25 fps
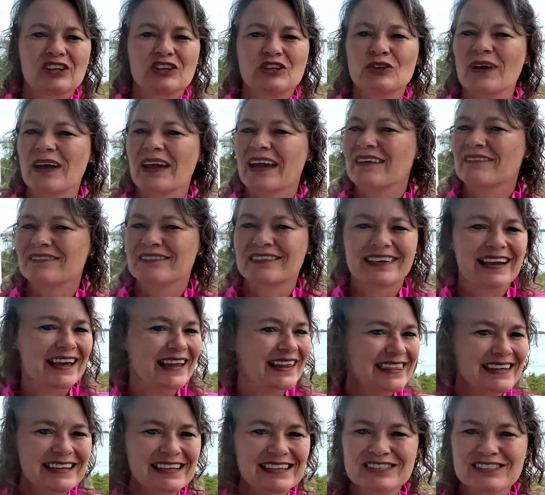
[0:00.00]
You have
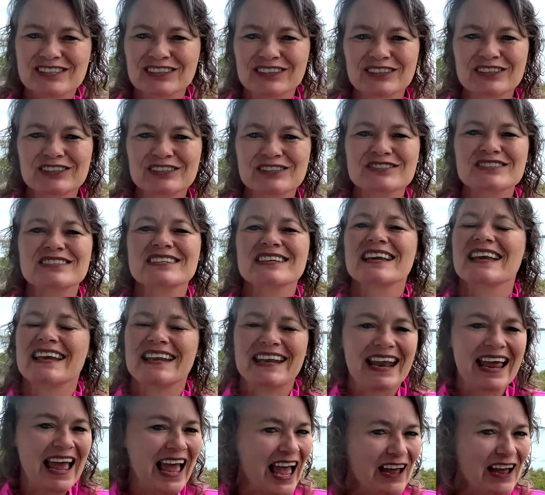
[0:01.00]
nothing to lose and